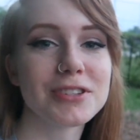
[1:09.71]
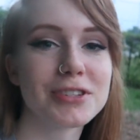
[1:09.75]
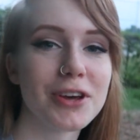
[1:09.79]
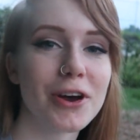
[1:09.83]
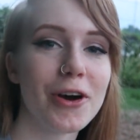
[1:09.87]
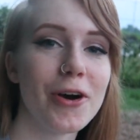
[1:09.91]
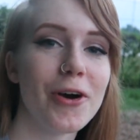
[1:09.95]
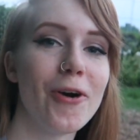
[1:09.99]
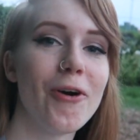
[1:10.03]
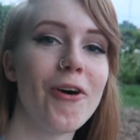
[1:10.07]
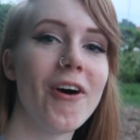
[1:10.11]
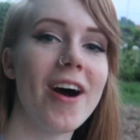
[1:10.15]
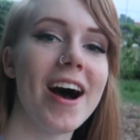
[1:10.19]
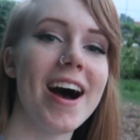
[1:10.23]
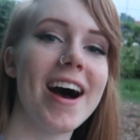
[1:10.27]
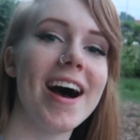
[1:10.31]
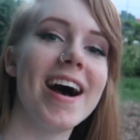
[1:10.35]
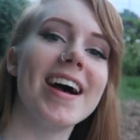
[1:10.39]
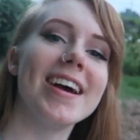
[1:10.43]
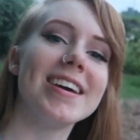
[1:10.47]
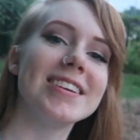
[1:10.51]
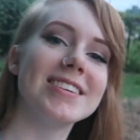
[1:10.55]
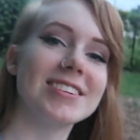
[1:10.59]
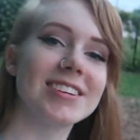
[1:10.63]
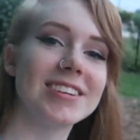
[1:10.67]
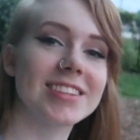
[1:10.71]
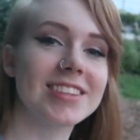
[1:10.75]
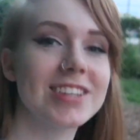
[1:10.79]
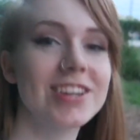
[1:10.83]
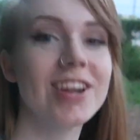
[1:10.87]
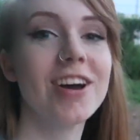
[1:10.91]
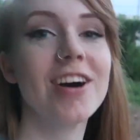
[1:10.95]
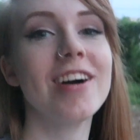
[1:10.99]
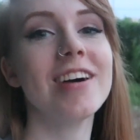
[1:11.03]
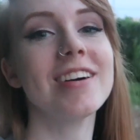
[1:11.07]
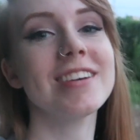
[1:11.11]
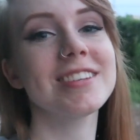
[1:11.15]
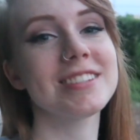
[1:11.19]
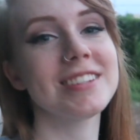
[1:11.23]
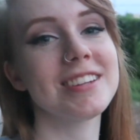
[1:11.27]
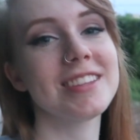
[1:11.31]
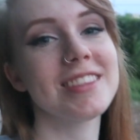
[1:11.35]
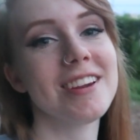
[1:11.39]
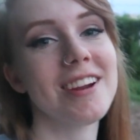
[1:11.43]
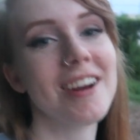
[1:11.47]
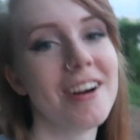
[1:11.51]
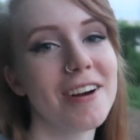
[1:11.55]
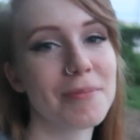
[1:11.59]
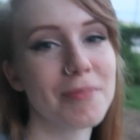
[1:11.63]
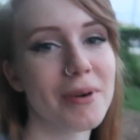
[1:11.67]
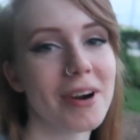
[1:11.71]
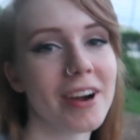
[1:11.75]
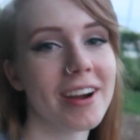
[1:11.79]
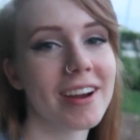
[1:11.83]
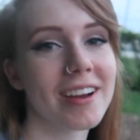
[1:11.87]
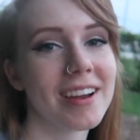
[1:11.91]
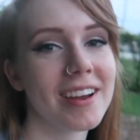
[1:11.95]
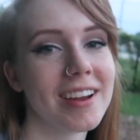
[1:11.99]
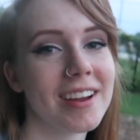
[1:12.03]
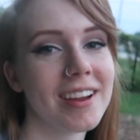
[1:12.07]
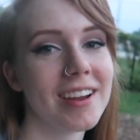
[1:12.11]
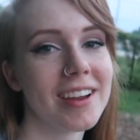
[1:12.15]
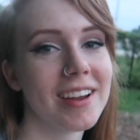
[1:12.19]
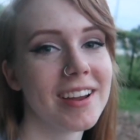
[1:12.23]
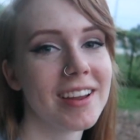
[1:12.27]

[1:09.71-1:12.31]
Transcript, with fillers: So I took the dogs to the dog park,